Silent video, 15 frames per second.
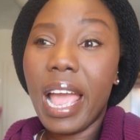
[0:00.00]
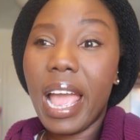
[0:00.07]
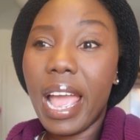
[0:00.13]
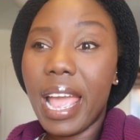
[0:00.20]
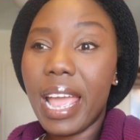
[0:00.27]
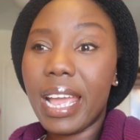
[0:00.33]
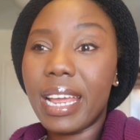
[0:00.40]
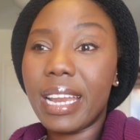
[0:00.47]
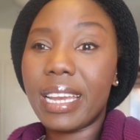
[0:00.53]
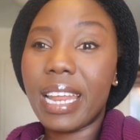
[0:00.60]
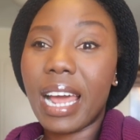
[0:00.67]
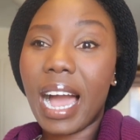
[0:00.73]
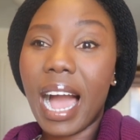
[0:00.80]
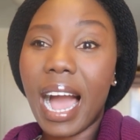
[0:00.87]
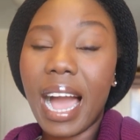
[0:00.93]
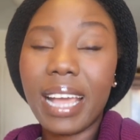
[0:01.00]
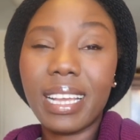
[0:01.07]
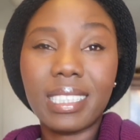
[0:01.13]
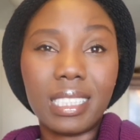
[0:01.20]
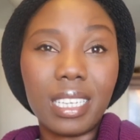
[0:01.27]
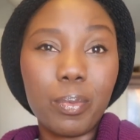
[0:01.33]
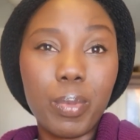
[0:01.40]
and
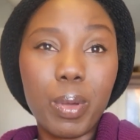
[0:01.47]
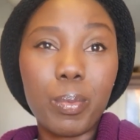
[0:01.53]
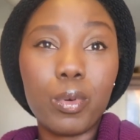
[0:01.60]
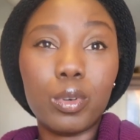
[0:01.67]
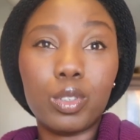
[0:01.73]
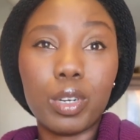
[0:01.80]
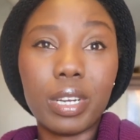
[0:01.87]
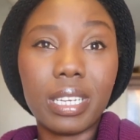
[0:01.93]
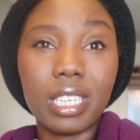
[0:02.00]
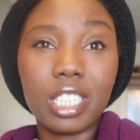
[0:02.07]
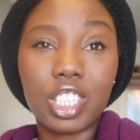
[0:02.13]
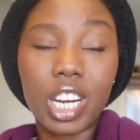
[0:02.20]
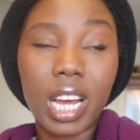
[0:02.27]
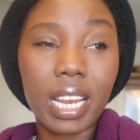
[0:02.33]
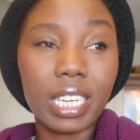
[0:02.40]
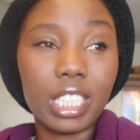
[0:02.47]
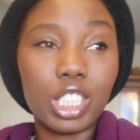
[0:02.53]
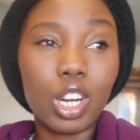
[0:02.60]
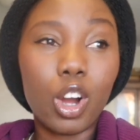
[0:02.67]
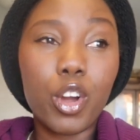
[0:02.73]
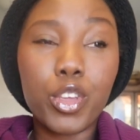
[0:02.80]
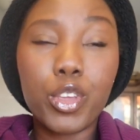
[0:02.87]
i see people doing this
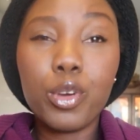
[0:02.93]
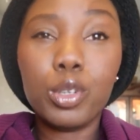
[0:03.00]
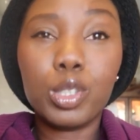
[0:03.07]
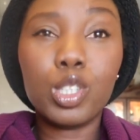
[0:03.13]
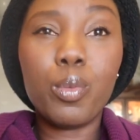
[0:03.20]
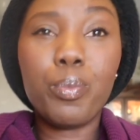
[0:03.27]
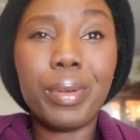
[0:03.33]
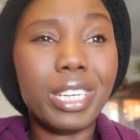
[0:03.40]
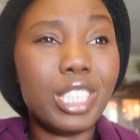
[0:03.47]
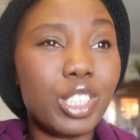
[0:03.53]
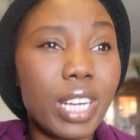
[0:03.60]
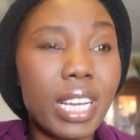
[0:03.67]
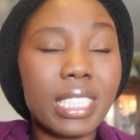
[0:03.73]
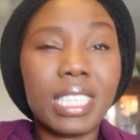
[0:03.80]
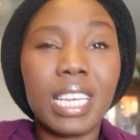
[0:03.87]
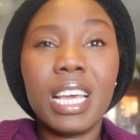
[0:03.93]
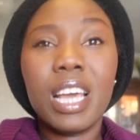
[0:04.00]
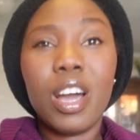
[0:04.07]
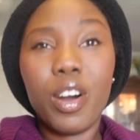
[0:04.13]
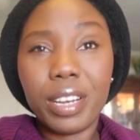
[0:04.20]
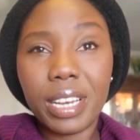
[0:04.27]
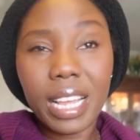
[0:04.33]
challenge on youtube pinterest
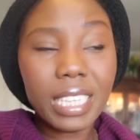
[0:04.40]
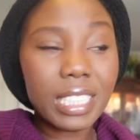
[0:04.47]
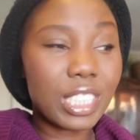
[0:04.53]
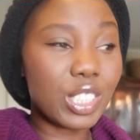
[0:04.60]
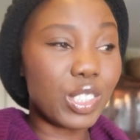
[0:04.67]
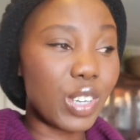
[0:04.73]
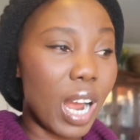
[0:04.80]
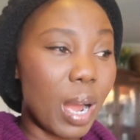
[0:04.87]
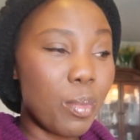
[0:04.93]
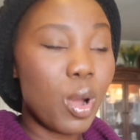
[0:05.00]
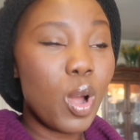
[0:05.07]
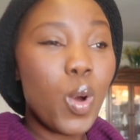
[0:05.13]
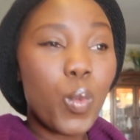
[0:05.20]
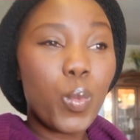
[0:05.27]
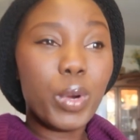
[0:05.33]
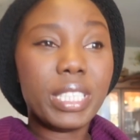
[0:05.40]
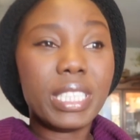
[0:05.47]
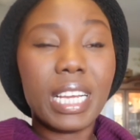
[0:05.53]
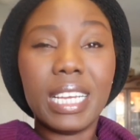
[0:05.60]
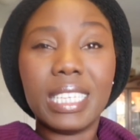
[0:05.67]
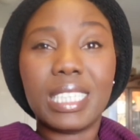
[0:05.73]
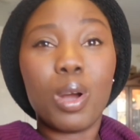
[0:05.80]
on instagram
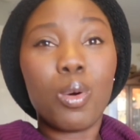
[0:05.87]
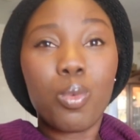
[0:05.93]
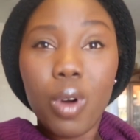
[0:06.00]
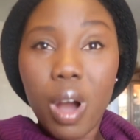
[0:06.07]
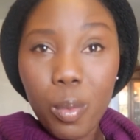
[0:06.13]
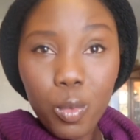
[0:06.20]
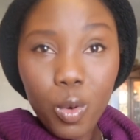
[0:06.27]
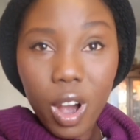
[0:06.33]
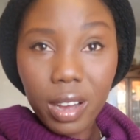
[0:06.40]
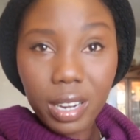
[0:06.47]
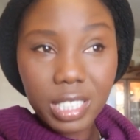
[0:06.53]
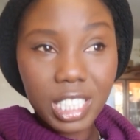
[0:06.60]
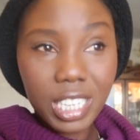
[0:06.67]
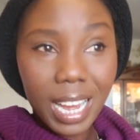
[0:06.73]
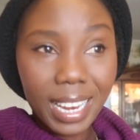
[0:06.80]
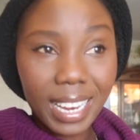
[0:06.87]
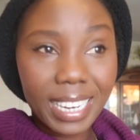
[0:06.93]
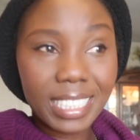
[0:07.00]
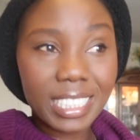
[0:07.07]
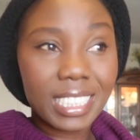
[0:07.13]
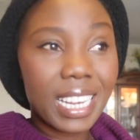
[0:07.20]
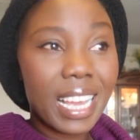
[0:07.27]
which is a warm water
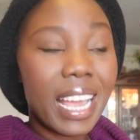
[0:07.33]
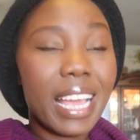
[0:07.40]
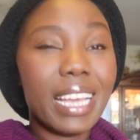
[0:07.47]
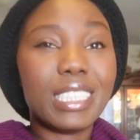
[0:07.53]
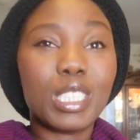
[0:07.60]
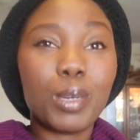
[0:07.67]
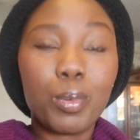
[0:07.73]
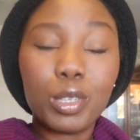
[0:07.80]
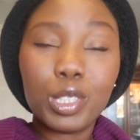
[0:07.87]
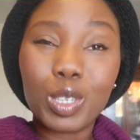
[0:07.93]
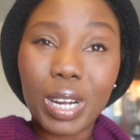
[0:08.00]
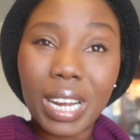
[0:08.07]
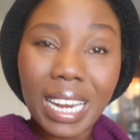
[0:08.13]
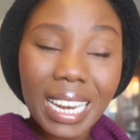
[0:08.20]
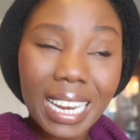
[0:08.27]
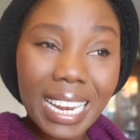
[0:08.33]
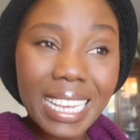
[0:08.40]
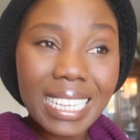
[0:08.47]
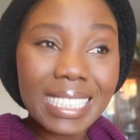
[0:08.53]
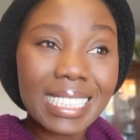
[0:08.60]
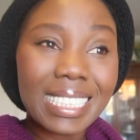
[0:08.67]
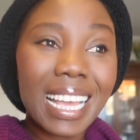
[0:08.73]
challenge it's supposed to
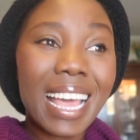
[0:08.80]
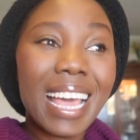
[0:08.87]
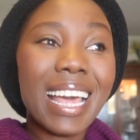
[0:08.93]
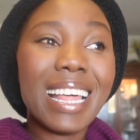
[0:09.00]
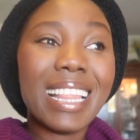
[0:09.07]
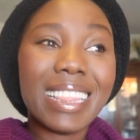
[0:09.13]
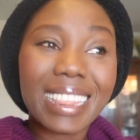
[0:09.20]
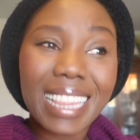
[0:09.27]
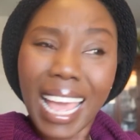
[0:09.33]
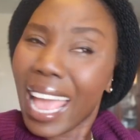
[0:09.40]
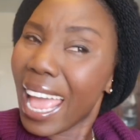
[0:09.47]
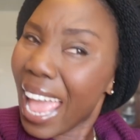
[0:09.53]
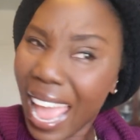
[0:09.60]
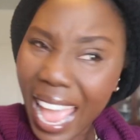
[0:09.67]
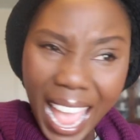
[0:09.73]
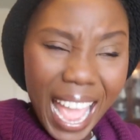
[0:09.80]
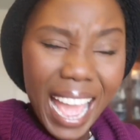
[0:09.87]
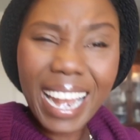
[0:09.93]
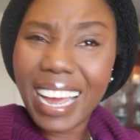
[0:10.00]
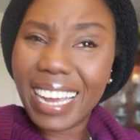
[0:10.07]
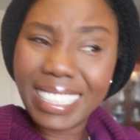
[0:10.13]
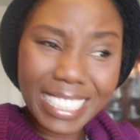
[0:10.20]
cleanse the
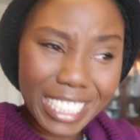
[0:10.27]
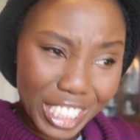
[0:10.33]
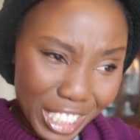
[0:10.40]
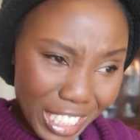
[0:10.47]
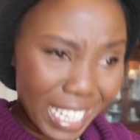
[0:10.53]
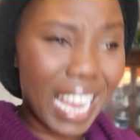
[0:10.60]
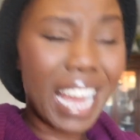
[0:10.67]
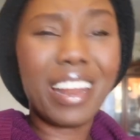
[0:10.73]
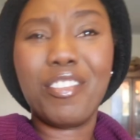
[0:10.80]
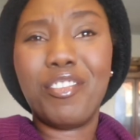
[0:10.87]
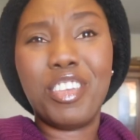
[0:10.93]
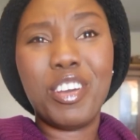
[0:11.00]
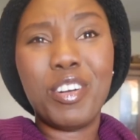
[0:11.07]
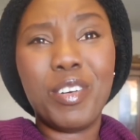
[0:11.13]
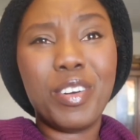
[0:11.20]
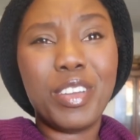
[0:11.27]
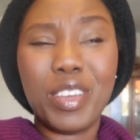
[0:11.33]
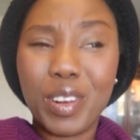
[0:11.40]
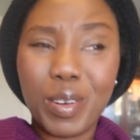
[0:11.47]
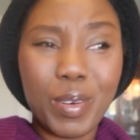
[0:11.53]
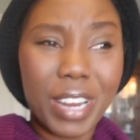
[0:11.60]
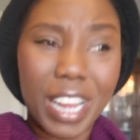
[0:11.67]
hair and the shit out of you
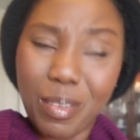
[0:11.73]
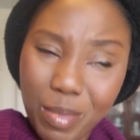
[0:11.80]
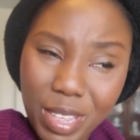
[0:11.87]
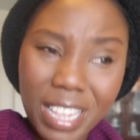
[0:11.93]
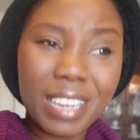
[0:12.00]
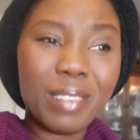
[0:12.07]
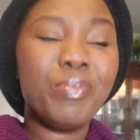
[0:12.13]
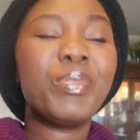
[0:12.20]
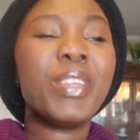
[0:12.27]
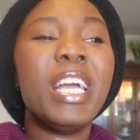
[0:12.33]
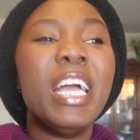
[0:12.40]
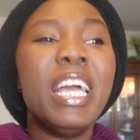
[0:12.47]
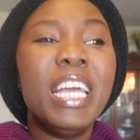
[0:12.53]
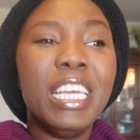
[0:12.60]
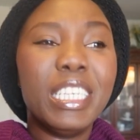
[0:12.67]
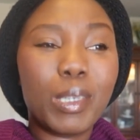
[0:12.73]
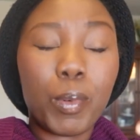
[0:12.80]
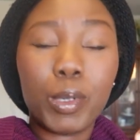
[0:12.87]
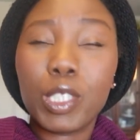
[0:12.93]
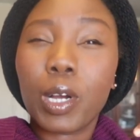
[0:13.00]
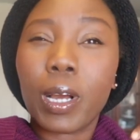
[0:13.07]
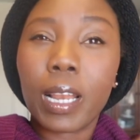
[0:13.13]
you know what i mean it's
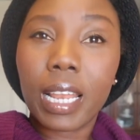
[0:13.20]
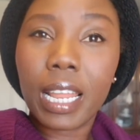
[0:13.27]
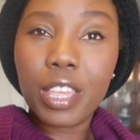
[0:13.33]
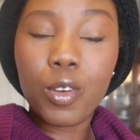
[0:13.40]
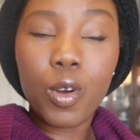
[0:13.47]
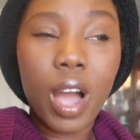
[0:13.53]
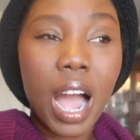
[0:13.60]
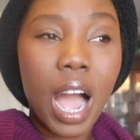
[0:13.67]
supposed to clean you